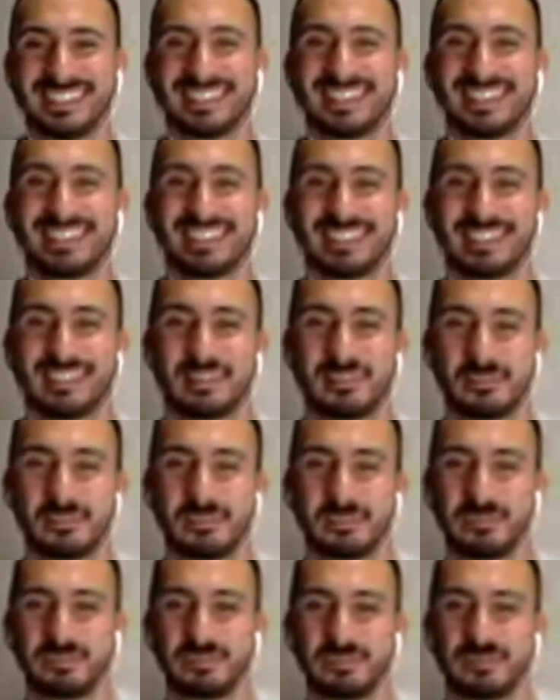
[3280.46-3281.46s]

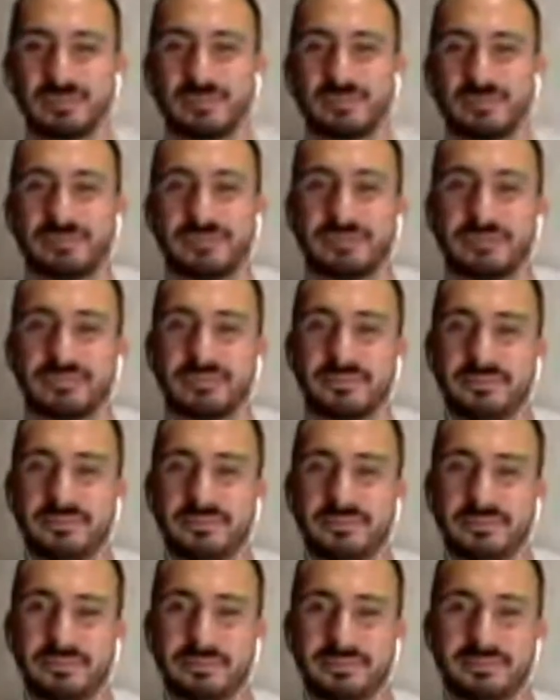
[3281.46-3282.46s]

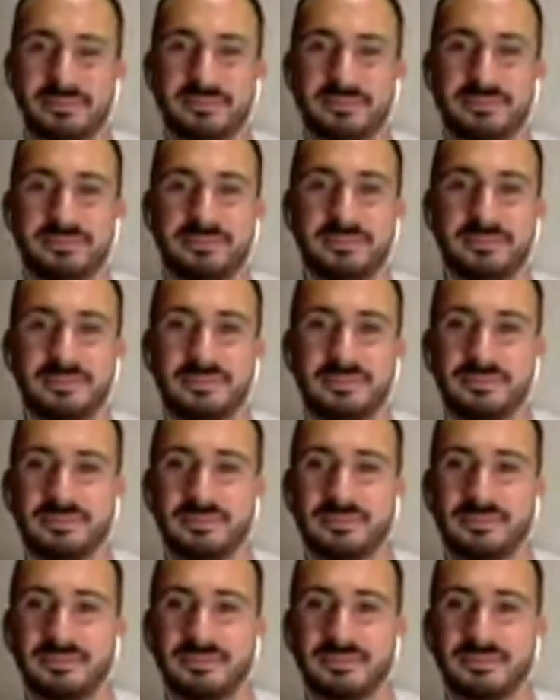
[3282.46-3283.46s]

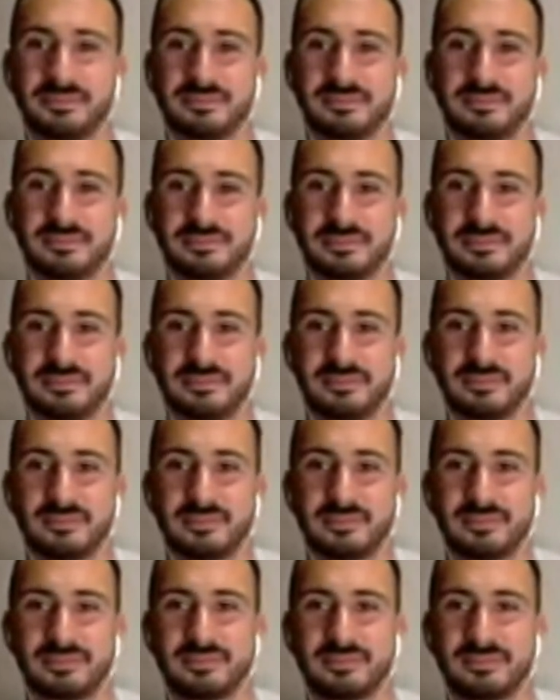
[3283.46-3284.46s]

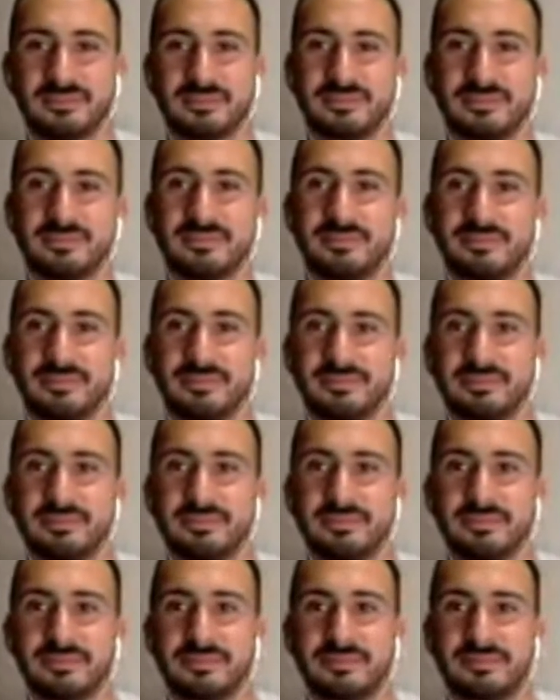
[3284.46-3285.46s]

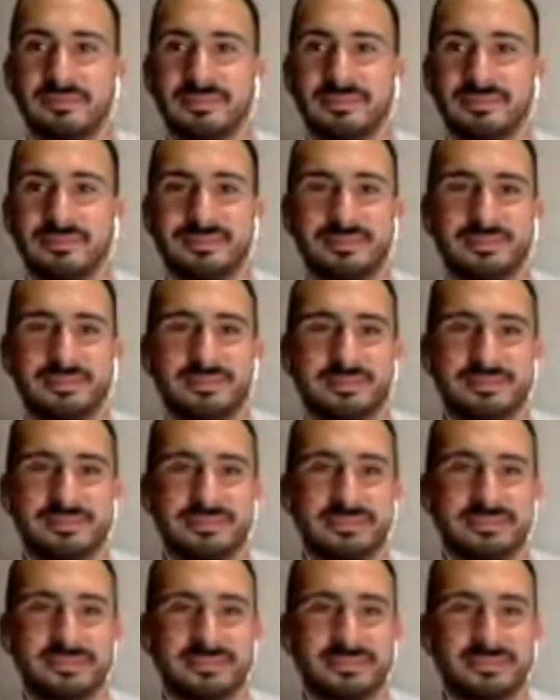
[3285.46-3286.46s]

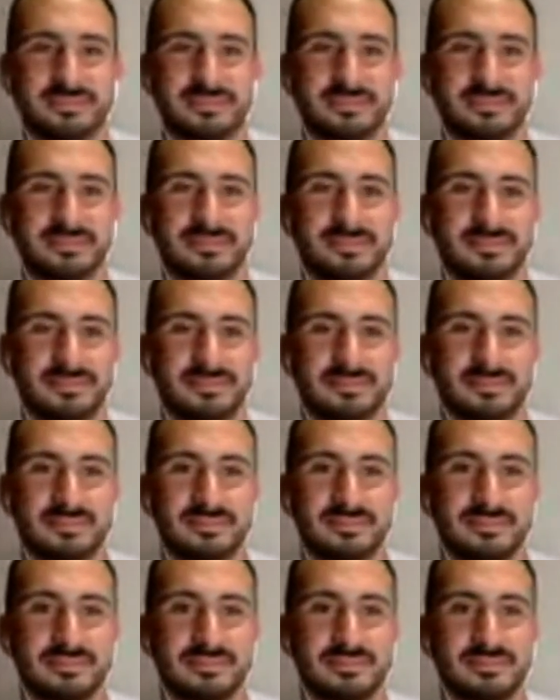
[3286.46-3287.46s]

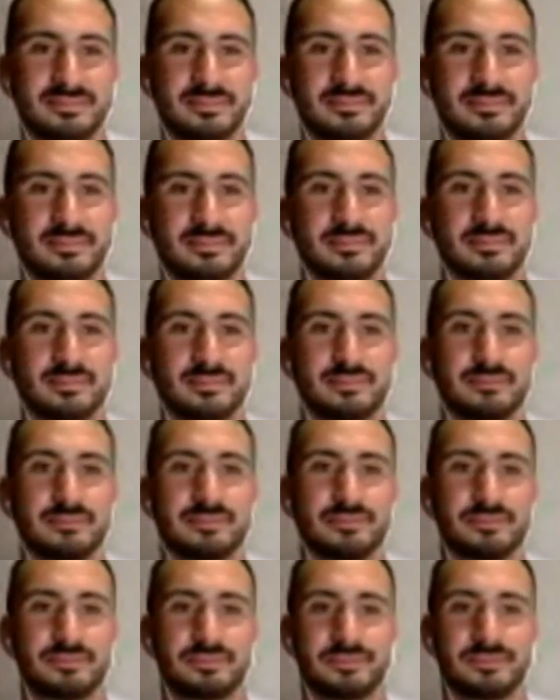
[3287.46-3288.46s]
[no speech]